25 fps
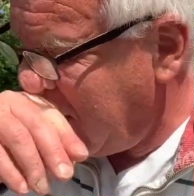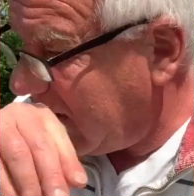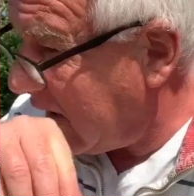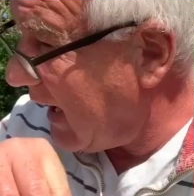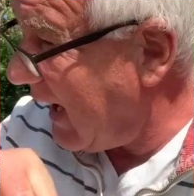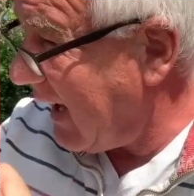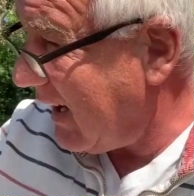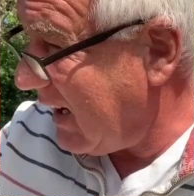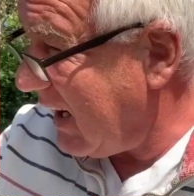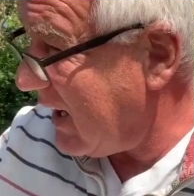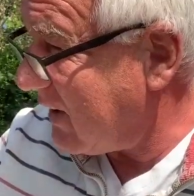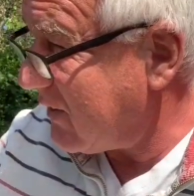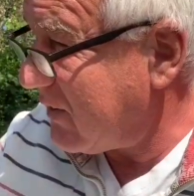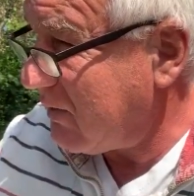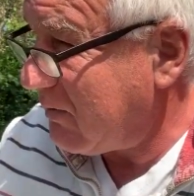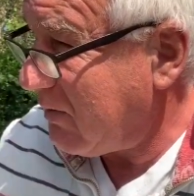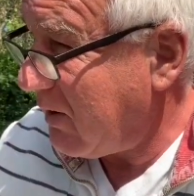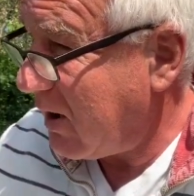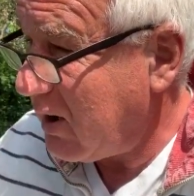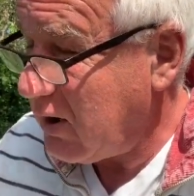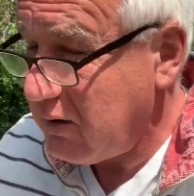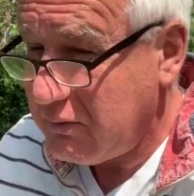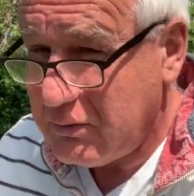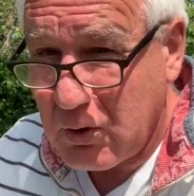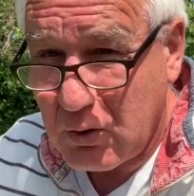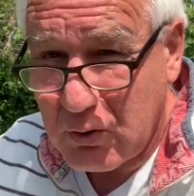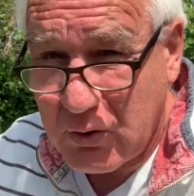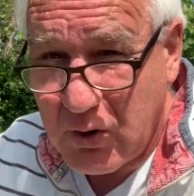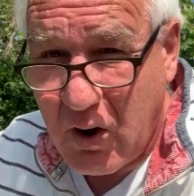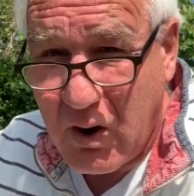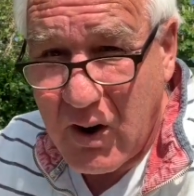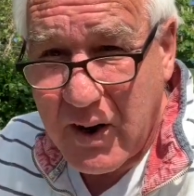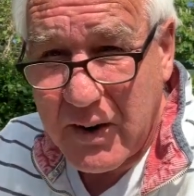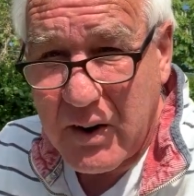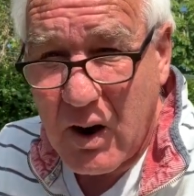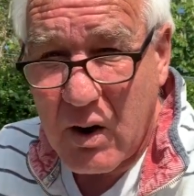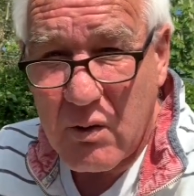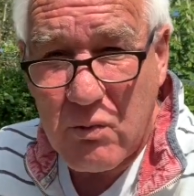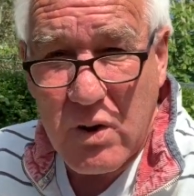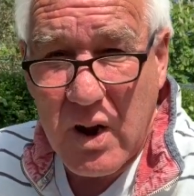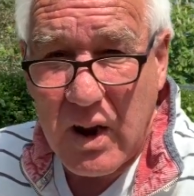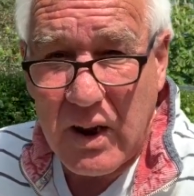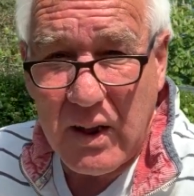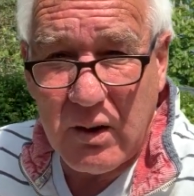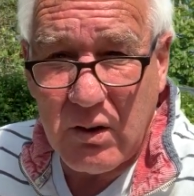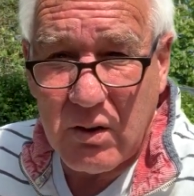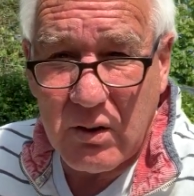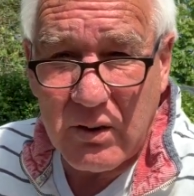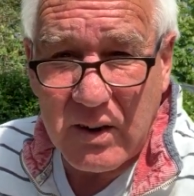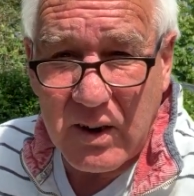care less if I lived or died. I really
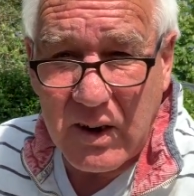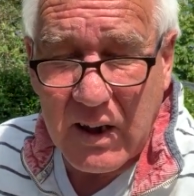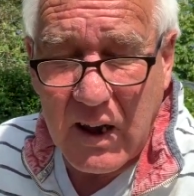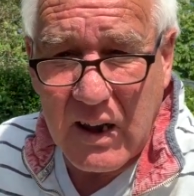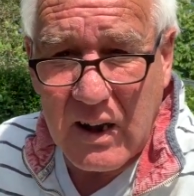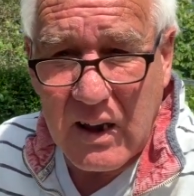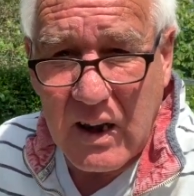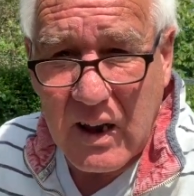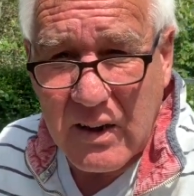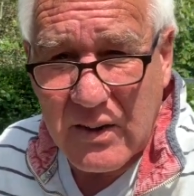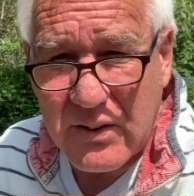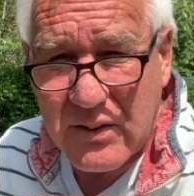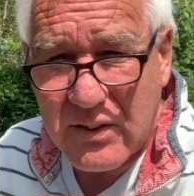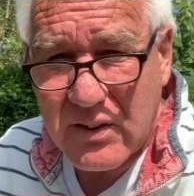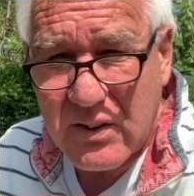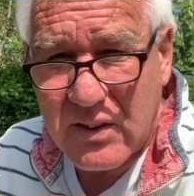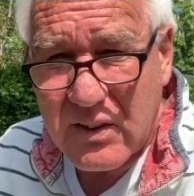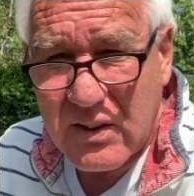couldn't care less.